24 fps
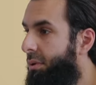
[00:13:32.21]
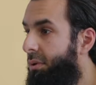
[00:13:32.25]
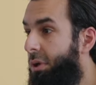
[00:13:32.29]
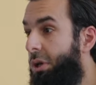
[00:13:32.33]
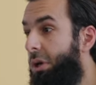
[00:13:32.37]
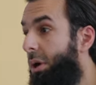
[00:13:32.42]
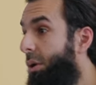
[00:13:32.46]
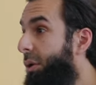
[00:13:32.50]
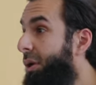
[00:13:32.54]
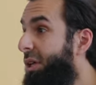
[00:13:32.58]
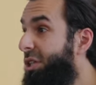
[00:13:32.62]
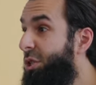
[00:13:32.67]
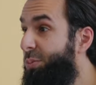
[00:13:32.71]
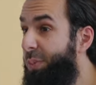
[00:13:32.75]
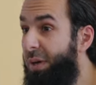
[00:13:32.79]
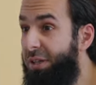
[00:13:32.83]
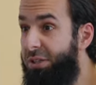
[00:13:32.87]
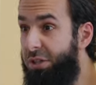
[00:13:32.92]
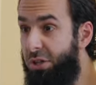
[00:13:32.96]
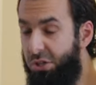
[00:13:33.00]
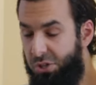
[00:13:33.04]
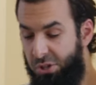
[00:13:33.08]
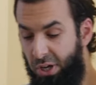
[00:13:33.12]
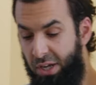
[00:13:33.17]
You know, you could speak
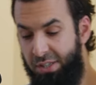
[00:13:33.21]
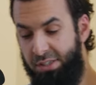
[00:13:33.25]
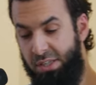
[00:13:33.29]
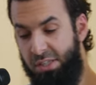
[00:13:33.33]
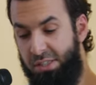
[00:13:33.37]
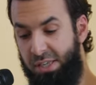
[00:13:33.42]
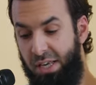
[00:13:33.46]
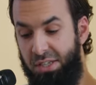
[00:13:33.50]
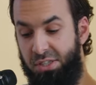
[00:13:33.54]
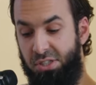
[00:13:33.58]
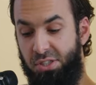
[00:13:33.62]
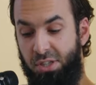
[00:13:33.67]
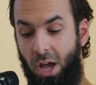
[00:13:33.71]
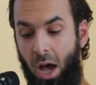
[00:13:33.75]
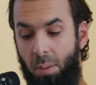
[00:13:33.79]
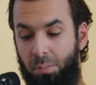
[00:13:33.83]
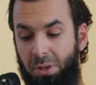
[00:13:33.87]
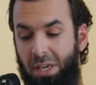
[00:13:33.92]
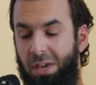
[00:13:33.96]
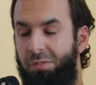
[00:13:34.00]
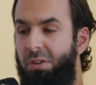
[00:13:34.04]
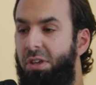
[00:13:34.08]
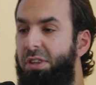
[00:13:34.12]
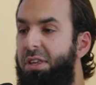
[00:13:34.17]
to your sons and say,
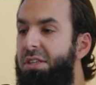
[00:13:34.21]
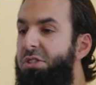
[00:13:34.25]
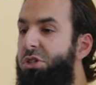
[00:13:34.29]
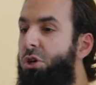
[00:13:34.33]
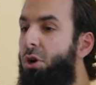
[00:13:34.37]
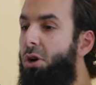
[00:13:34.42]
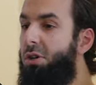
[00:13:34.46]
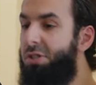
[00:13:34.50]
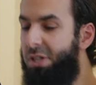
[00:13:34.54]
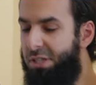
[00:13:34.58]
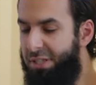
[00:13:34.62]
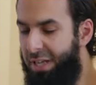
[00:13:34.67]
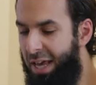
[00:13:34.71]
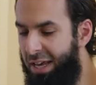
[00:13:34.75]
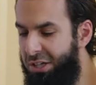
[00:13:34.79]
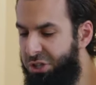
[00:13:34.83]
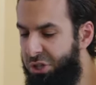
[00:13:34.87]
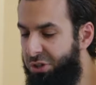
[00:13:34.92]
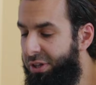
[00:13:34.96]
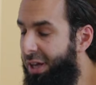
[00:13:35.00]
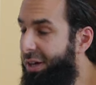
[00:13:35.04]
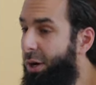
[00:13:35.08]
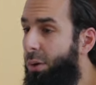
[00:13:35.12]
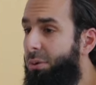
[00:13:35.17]
Stop giving these girls
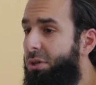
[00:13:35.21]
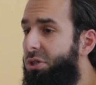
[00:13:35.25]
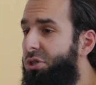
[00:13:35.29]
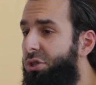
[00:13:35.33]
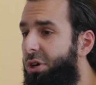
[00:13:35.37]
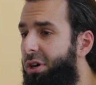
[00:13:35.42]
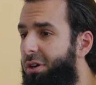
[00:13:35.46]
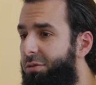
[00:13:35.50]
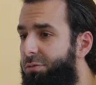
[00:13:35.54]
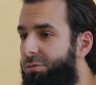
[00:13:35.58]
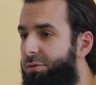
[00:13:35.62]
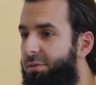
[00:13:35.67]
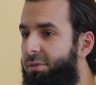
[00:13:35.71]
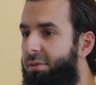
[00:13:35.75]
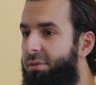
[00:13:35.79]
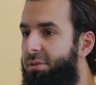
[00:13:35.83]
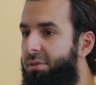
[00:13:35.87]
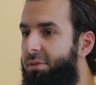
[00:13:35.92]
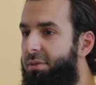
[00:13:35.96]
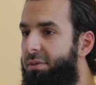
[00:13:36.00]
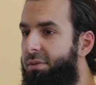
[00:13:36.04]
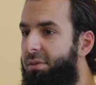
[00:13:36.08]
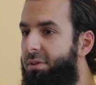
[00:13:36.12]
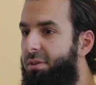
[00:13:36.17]
attention they don't deserve.
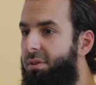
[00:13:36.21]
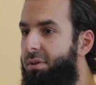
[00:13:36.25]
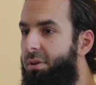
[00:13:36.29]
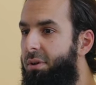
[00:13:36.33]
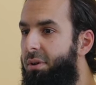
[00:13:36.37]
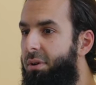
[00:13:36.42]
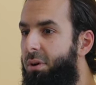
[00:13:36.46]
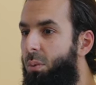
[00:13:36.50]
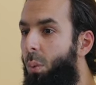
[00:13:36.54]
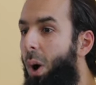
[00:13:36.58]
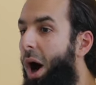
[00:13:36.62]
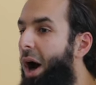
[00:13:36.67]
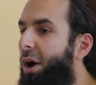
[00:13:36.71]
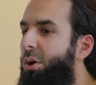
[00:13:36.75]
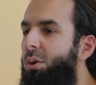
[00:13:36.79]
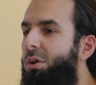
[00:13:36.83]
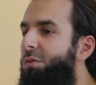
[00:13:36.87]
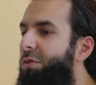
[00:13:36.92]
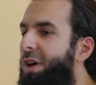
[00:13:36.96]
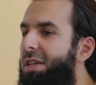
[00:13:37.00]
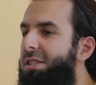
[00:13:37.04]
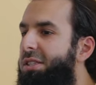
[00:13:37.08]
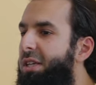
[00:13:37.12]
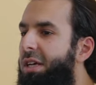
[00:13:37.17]
Why are you
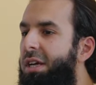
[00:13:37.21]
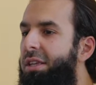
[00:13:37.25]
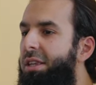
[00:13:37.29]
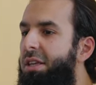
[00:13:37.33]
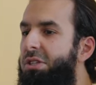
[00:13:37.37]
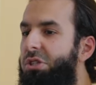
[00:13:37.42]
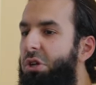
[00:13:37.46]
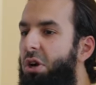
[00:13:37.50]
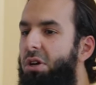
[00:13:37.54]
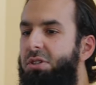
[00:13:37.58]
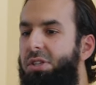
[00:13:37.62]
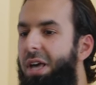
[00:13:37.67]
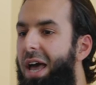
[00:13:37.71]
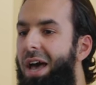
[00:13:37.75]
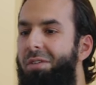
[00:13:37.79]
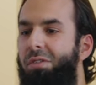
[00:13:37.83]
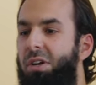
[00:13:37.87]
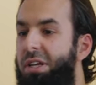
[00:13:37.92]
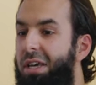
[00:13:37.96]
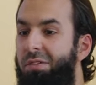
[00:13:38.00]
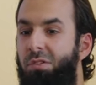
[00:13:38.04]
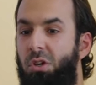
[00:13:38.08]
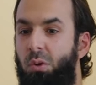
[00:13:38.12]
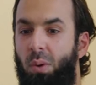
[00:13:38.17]
investing in these girls? They
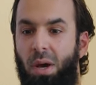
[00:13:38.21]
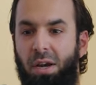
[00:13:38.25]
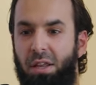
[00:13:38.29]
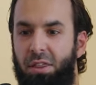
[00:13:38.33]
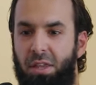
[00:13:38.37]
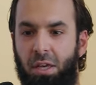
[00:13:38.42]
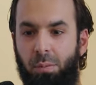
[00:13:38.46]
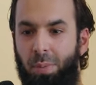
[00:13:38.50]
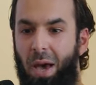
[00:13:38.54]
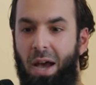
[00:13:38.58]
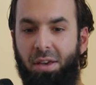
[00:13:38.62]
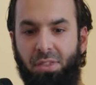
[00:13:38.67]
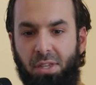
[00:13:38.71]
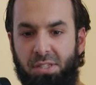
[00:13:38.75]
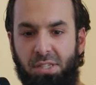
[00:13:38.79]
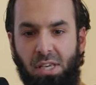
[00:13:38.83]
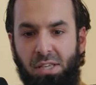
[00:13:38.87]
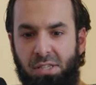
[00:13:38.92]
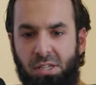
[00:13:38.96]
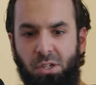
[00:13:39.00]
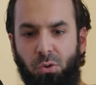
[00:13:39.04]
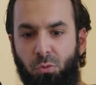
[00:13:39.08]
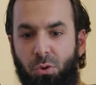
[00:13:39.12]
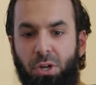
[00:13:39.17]
haven't given you anything back. This
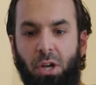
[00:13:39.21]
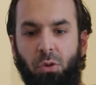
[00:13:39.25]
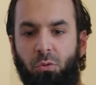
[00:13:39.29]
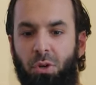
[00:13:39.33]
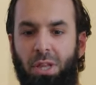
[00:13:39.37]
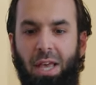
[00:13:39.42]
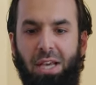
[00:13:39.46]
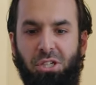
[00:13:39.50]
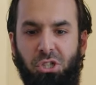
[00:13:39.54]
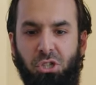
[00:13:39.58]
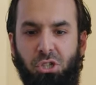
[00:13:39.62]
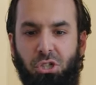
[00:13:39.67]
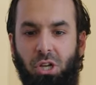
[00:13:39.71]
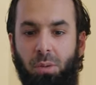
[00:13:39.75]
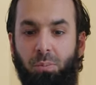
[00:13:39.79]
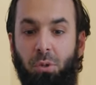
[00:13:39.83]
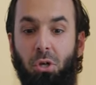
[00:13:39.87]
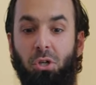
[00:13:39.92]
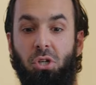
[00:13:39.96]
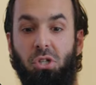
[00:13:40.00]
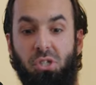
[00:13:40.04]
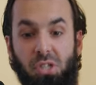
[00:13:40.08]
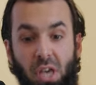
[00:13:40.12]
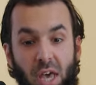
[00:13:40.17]
isn't a real relationship.
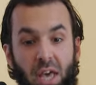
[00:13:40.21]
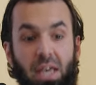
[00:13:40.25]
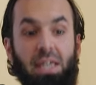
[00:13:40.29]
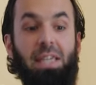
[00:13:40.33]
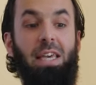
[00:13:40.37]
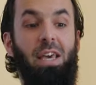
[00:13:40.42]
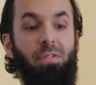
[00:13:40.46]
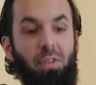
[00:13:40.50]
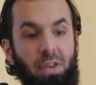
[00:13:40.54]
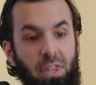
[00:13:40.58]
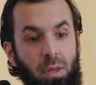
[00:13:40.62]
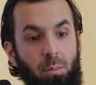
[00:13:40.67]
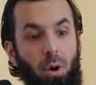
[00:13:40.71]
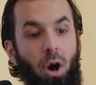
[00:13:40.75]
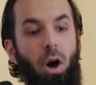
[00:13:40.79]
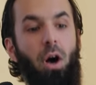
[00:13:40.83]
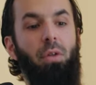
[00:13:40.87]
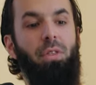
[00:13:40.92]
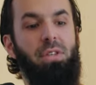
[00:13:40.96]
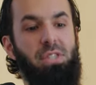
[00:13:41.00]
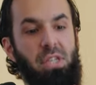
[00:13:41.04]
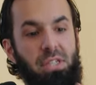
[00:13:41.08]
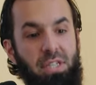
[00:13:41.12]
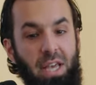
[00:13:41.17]
You're just giving them
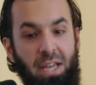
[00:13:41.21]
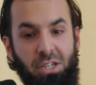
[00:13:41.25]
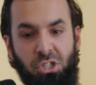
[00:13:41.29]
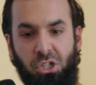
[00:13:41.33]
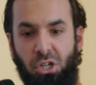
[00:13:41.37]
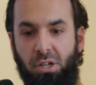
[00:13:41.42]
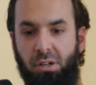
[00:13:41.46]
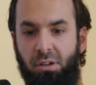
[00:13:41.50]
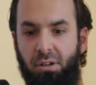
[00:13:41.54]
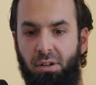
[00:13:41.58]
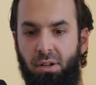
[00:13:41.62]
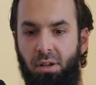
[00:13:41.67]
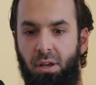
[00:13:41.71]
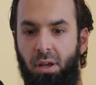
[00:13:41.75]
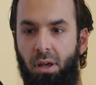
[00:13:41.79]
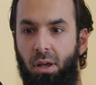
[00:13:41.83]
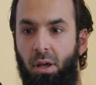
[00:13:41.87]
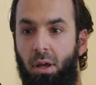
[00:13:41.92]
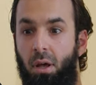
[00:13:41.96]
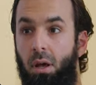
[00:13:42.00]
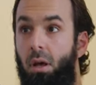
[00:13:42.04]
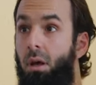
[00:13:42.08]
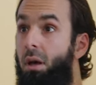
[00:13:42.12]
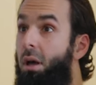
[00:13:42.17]
all this attention.
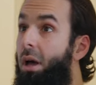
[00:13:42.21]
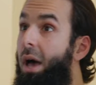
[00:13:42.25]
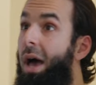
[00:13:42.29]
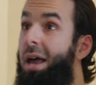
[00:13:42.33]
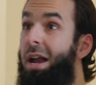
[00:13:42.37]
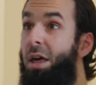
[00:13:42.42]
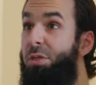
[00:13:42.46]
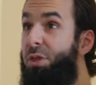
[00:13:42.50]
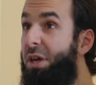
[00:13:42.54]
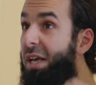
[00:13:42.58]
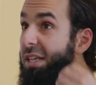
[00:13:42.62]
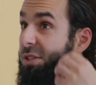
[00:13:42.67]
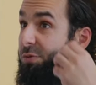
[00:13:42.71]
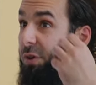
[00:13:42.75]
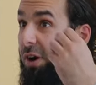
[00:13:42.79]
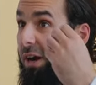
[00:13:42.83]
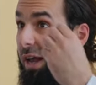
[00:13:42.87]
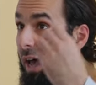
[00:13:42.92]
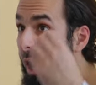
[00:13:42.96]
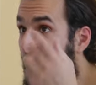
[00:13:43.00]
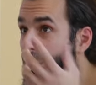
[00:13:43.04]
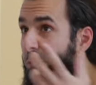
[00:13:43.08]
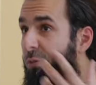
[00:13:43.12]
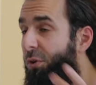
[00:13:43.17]
And I think it's very
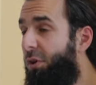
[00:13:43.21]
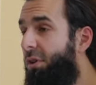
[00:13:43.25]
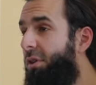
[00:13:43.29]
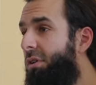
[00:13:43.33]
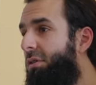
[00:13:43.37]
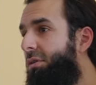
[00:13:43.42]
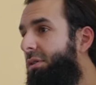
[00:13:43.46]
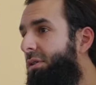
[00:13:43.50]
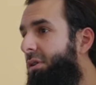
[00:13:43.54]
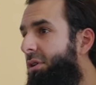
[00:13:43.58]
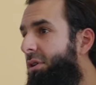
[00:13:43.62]
helpful